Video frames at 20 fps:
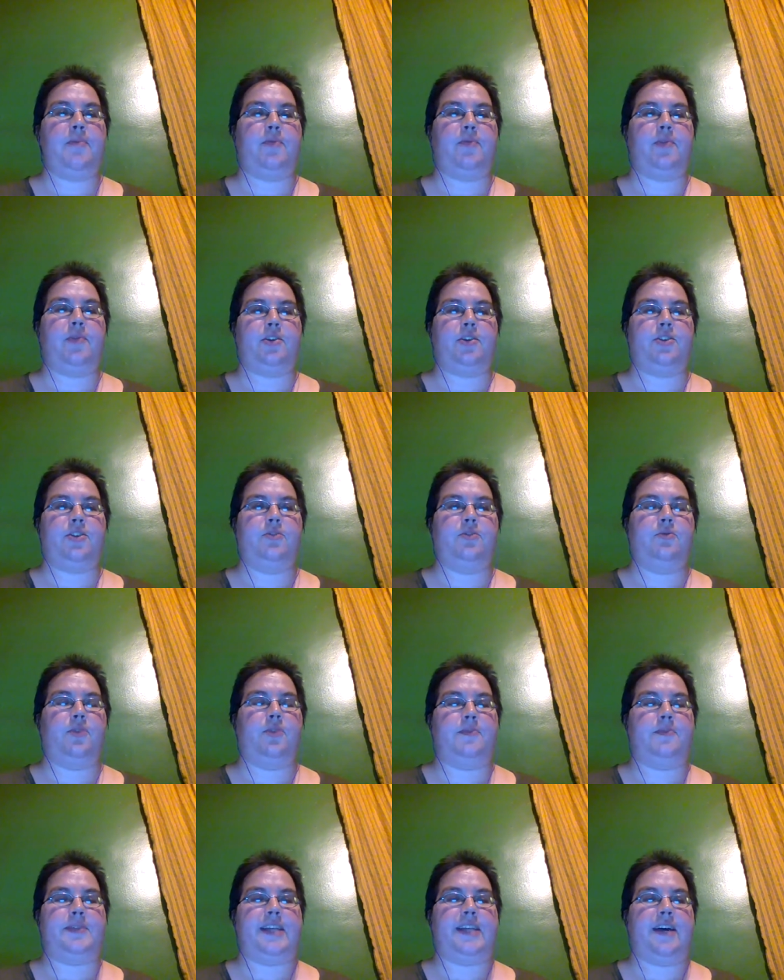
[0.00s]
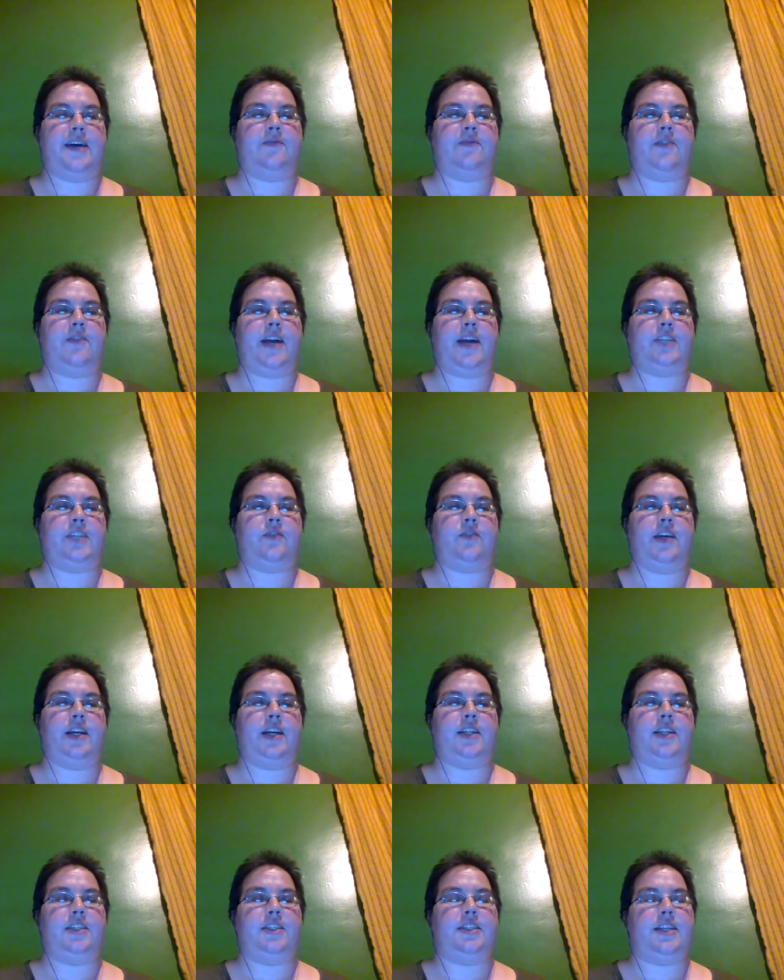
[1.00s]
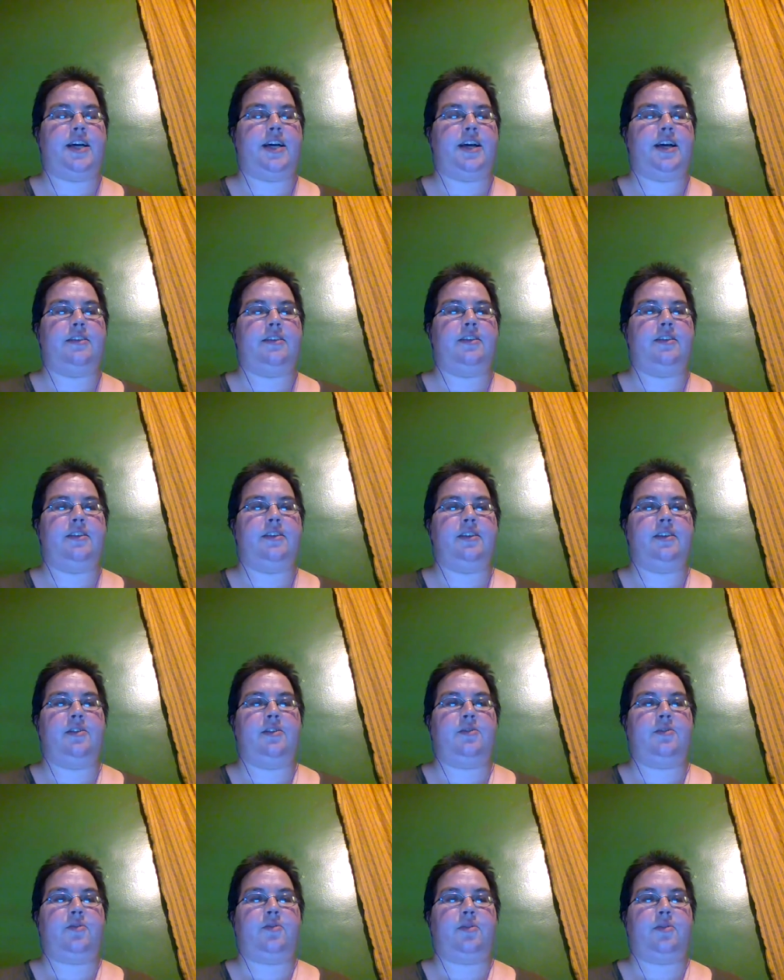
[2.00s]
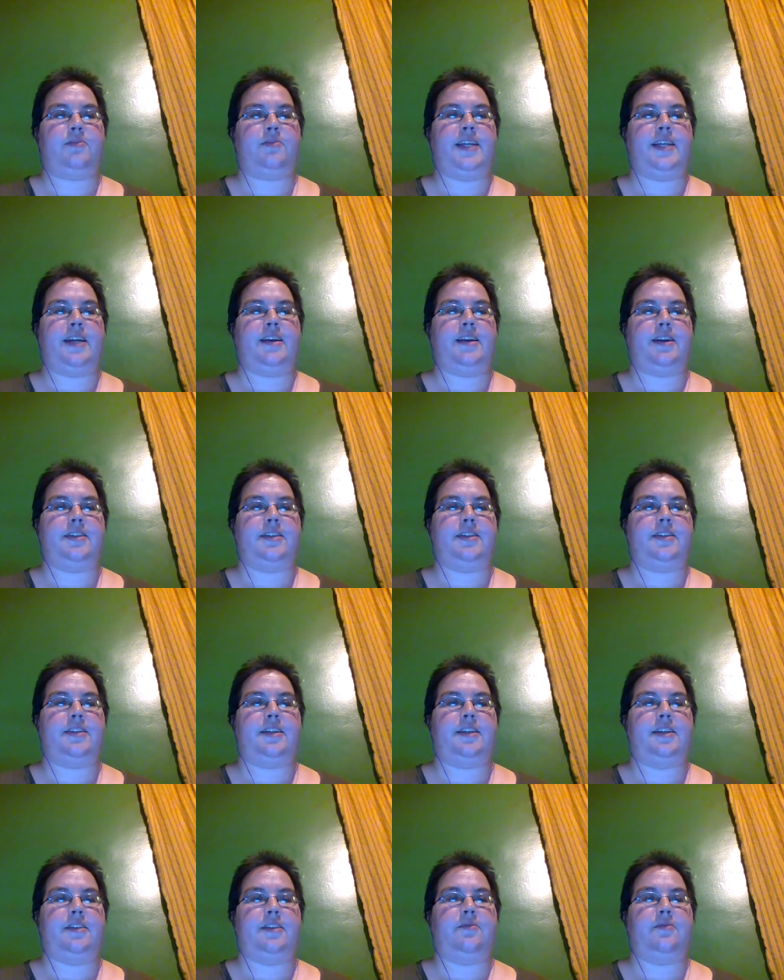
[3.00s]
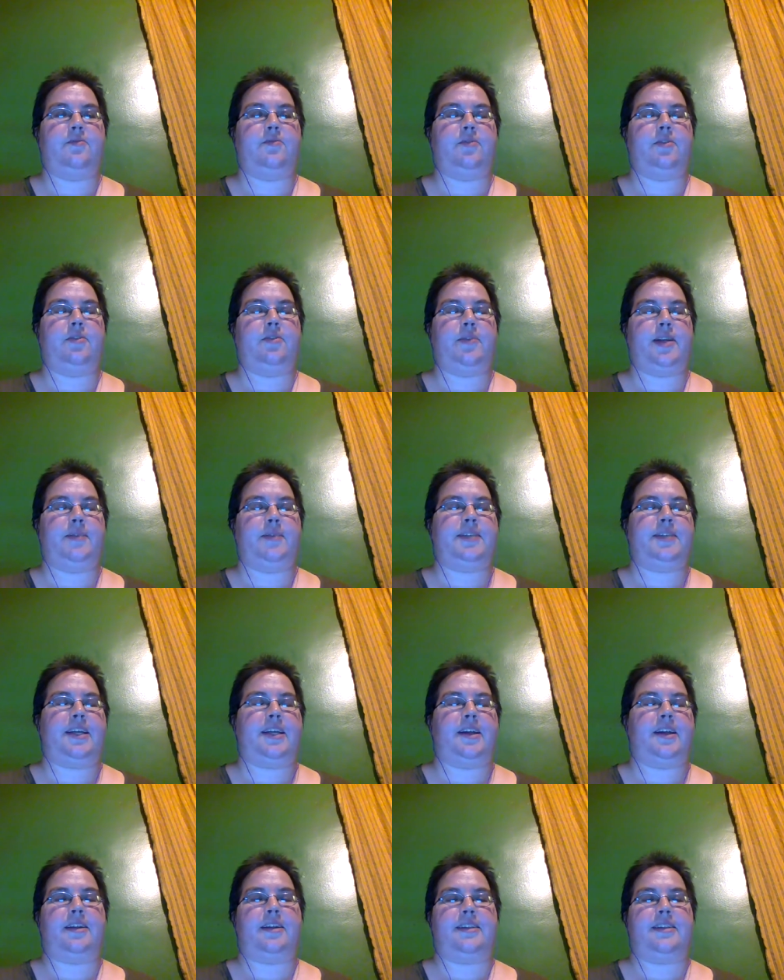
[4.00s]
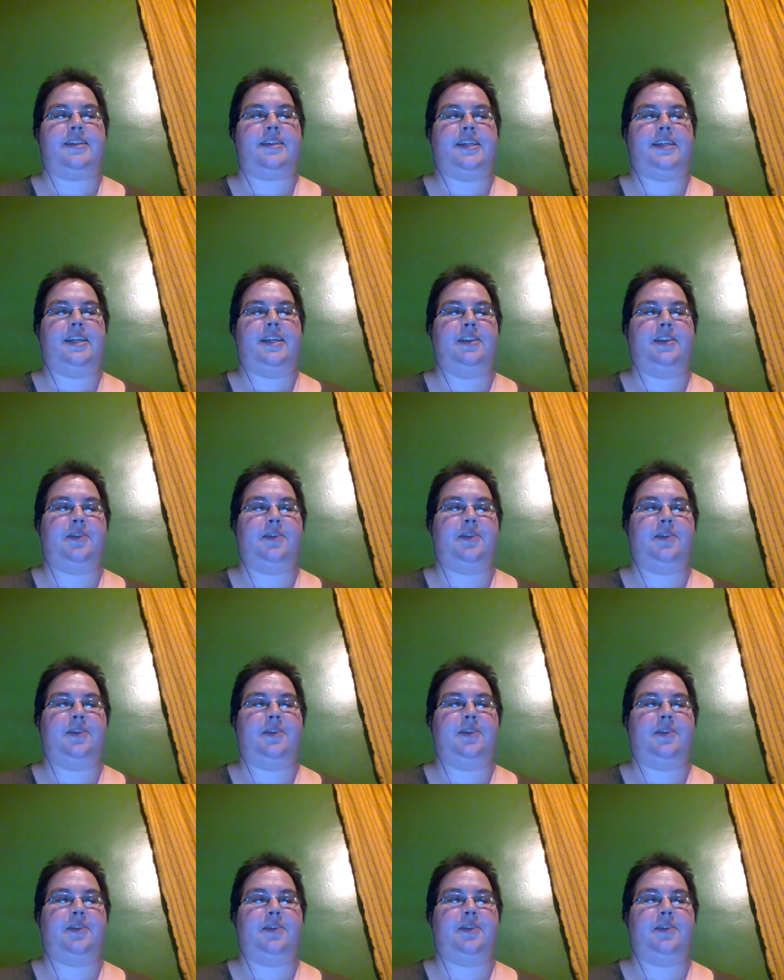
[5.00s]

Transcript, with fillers: Maybe one or two upset Flash fans that were upset not to see would have been upset not to